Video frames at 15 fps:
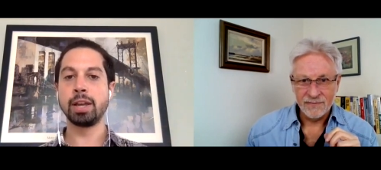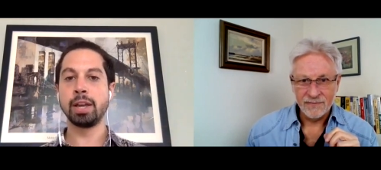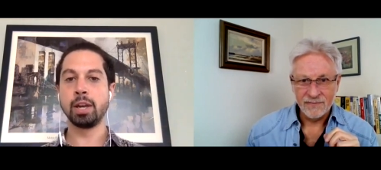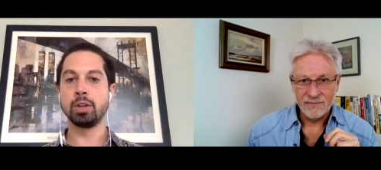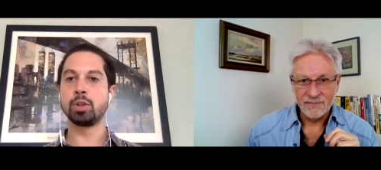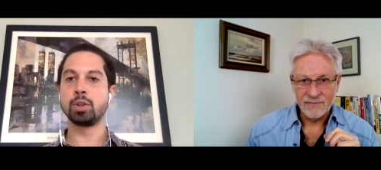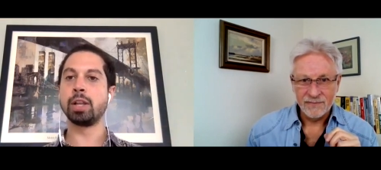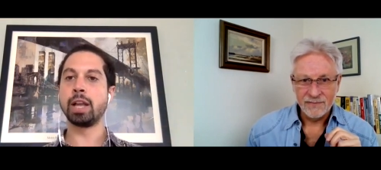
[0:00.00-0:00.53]
Speaker 1: It
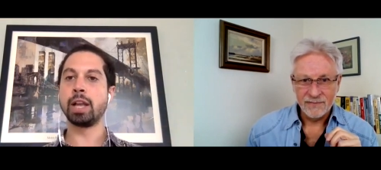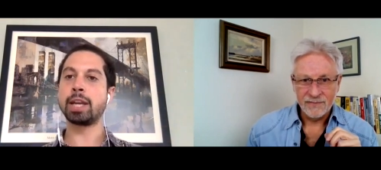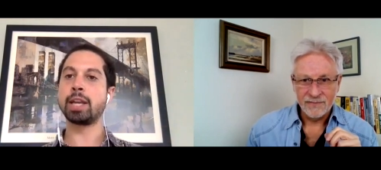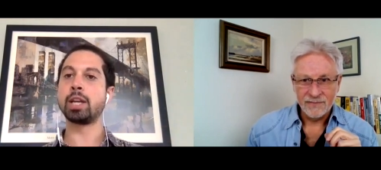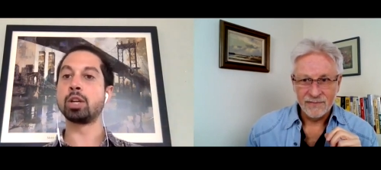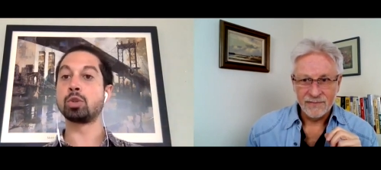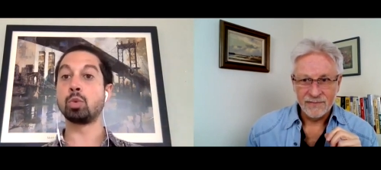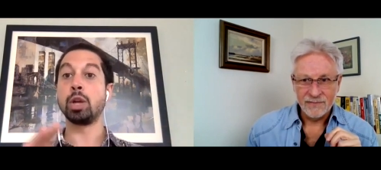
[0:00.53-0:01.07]
was really like
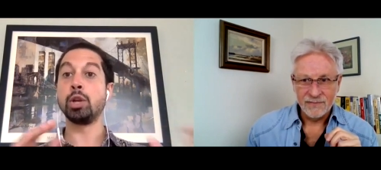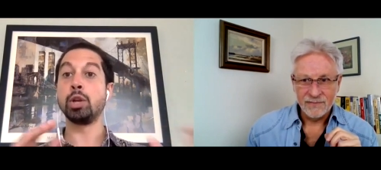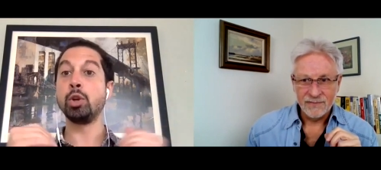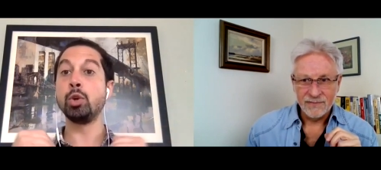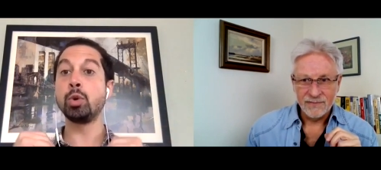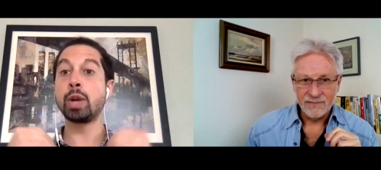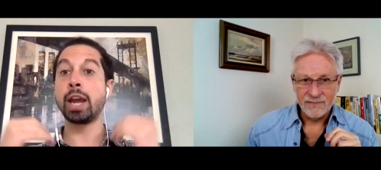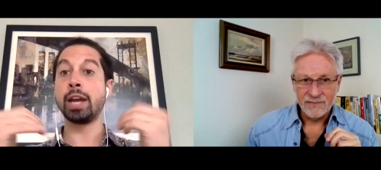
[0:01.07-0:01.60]
here's what
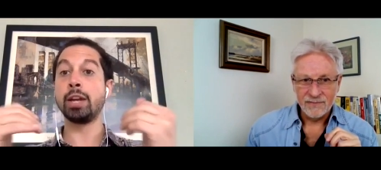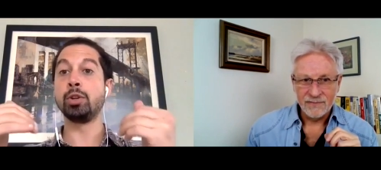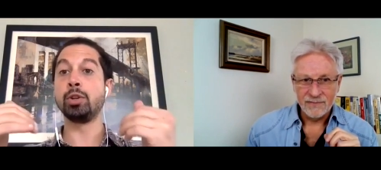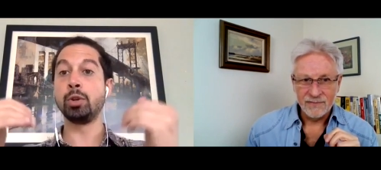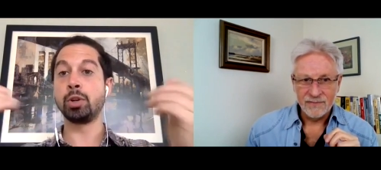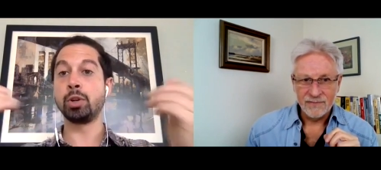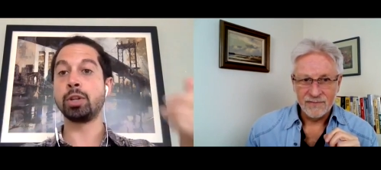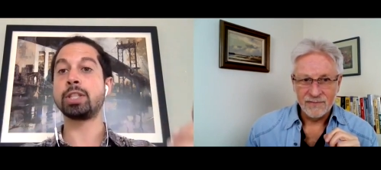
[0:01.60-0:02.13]
you can
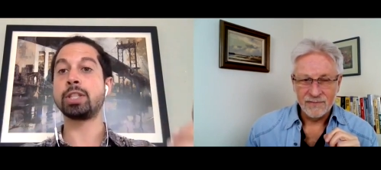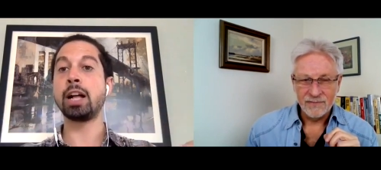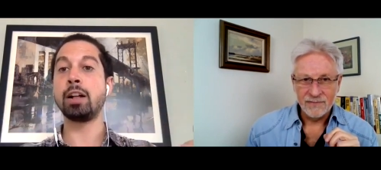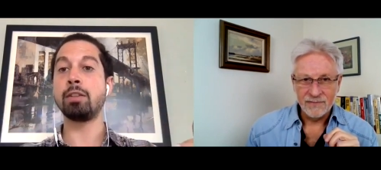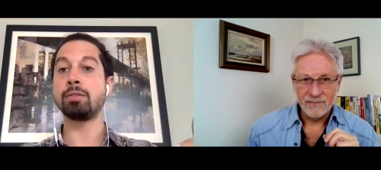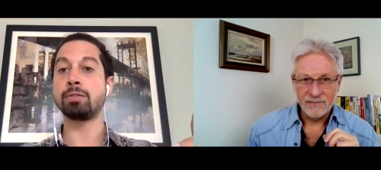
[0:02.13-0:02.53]
do yourself.